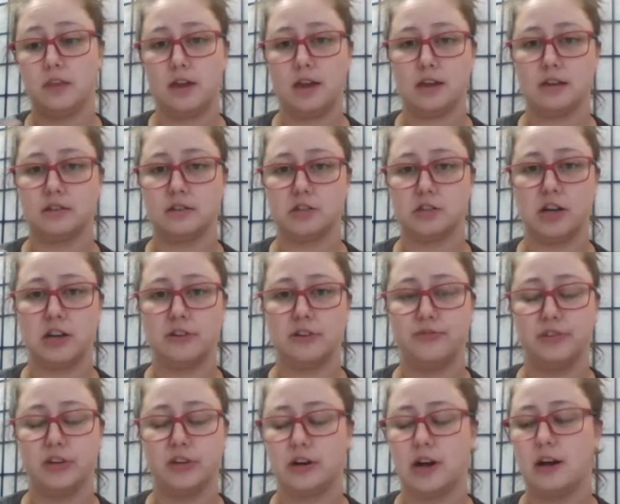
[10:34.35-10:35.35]
and trying to
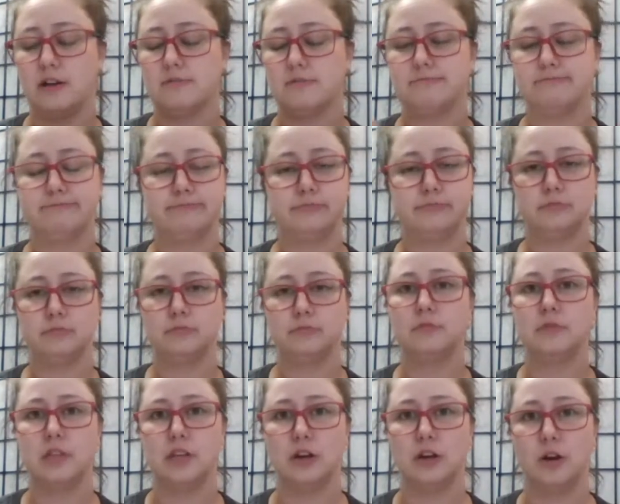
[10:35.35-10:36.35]
figure out
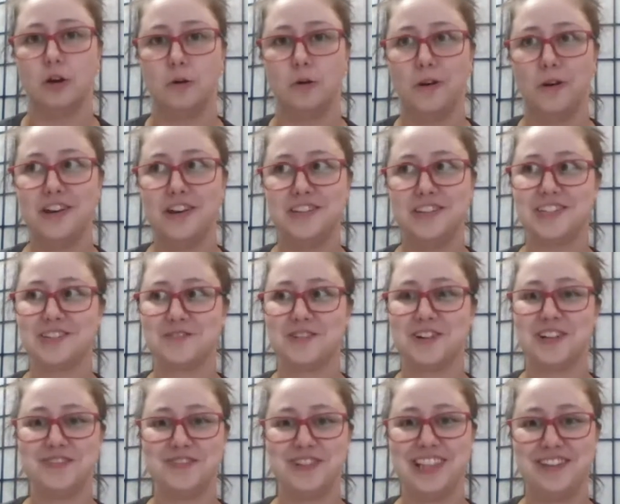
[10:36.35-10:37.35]
you know what is this
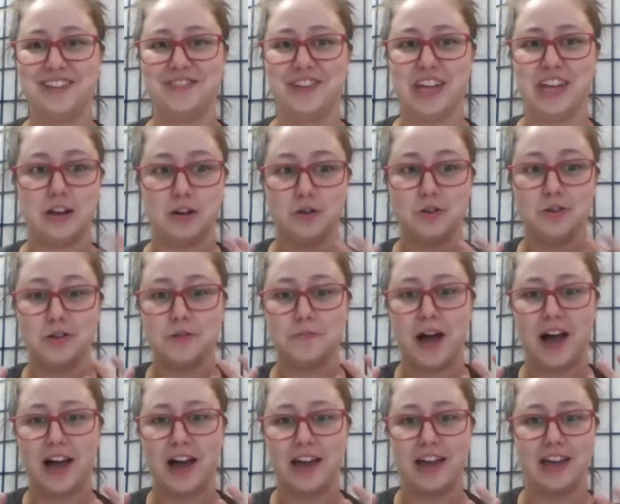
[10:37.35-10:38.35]
world we live in and who am
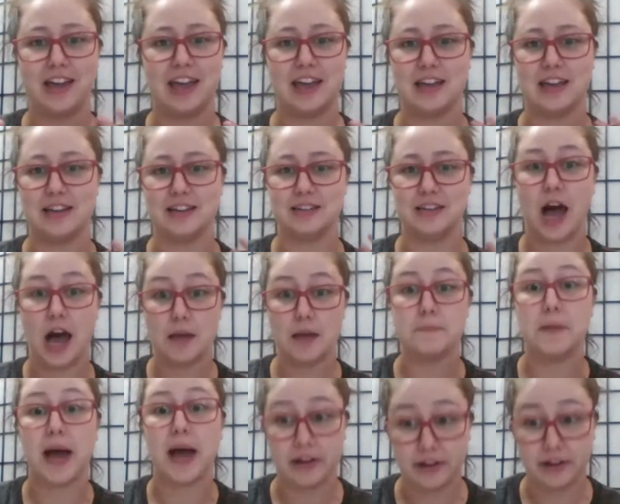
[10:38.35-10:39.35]
i and i
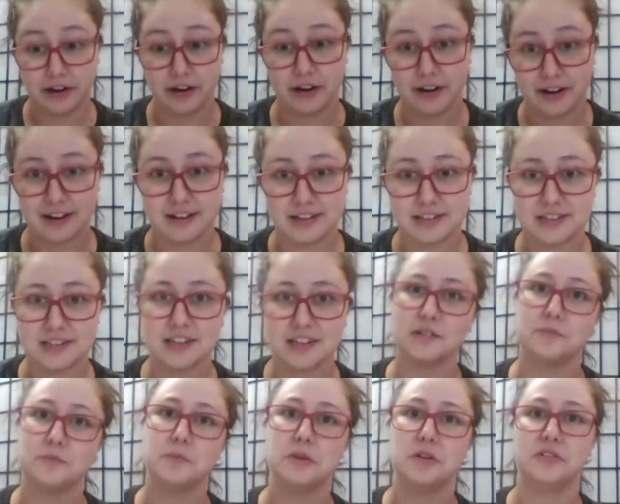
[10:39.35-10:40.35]
matter is
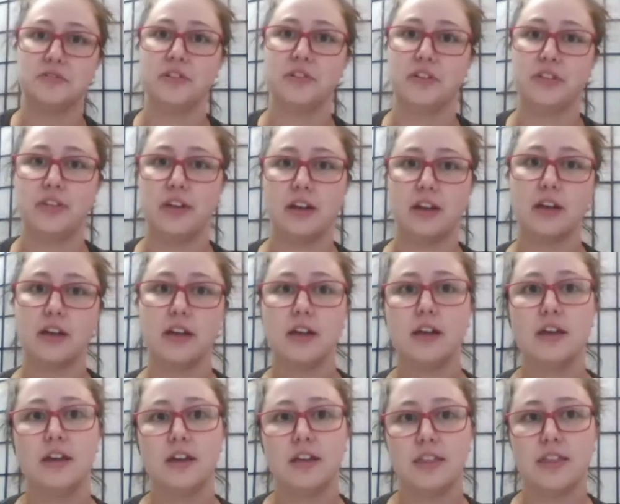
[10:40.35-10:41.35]
such a beautiful thing
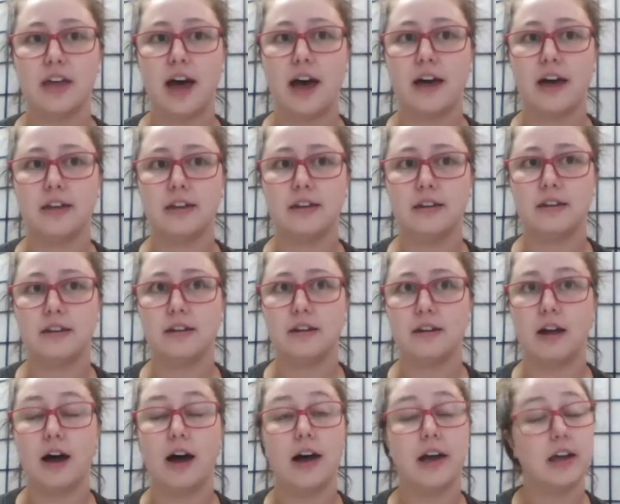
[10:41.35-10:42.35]
that
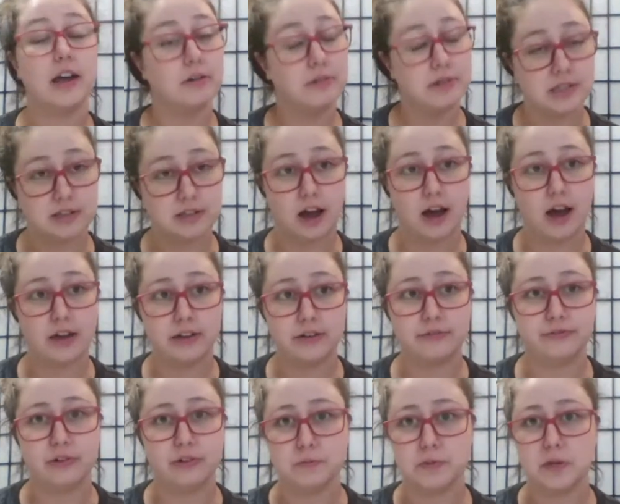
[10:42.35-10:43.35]
i always got
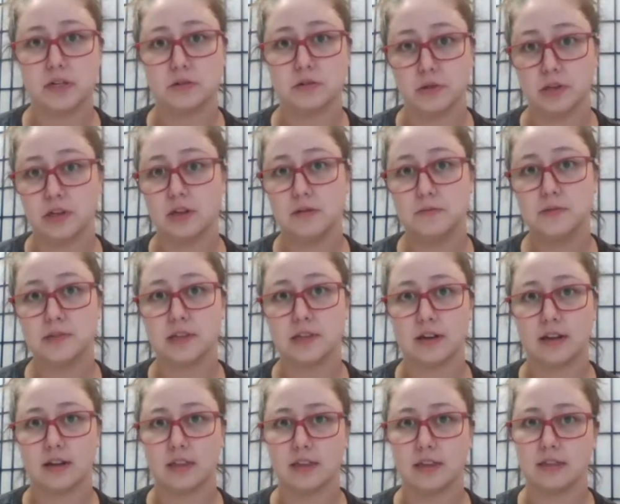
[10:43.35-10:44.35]
from pearce williams
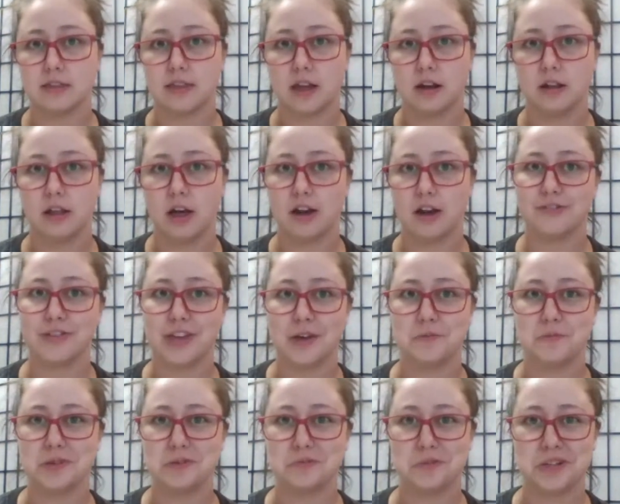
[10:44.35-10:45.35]
and i think that a lot of
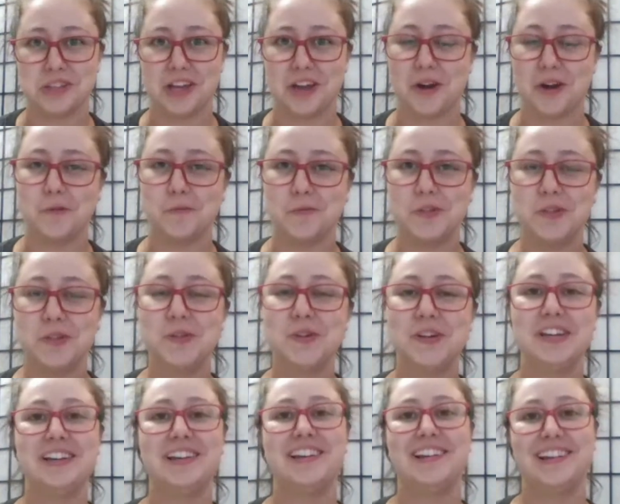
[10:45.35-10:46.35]
campers bring that home too
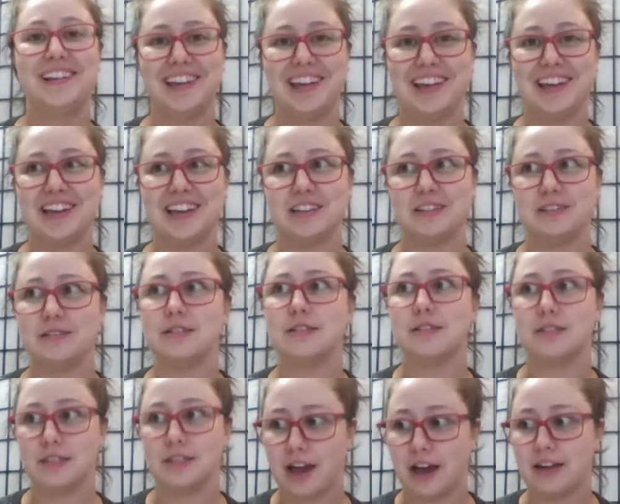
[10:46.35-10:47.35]
and
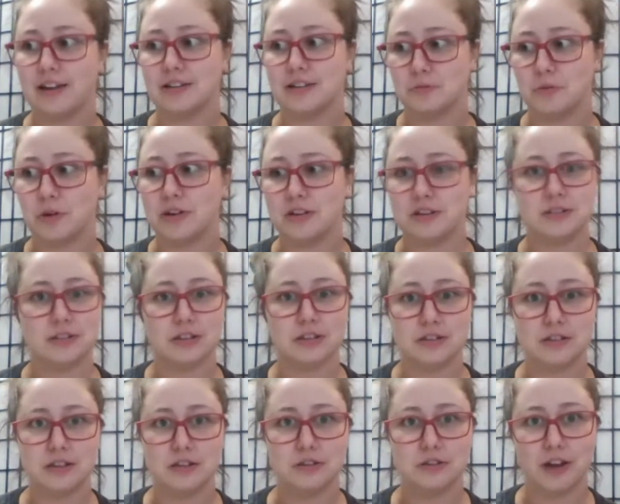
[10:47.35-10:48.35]
that is what needs to
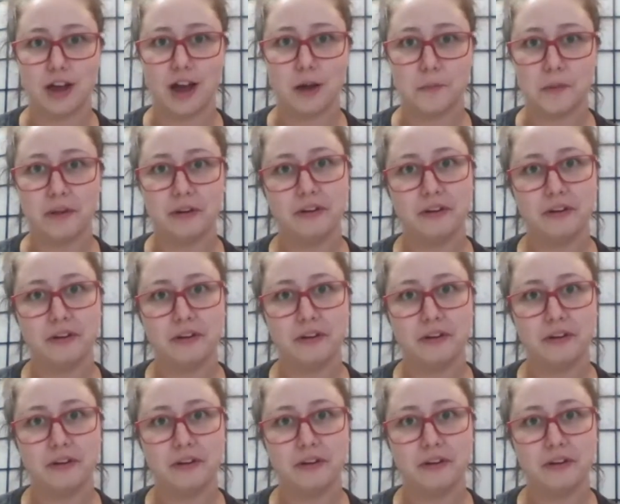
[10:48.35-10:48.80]
continue to happen